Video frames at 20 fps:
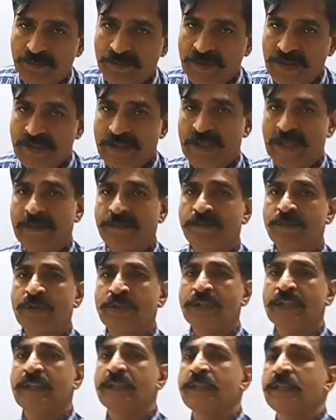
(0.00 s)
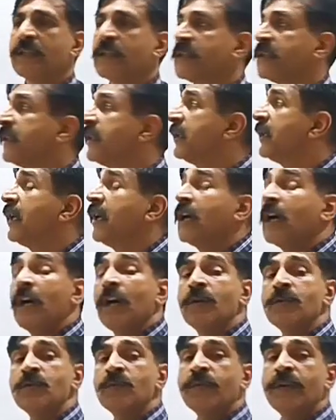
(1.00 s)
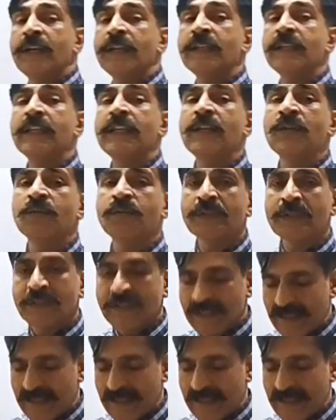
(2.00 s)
This time we shall learn how to find the inverse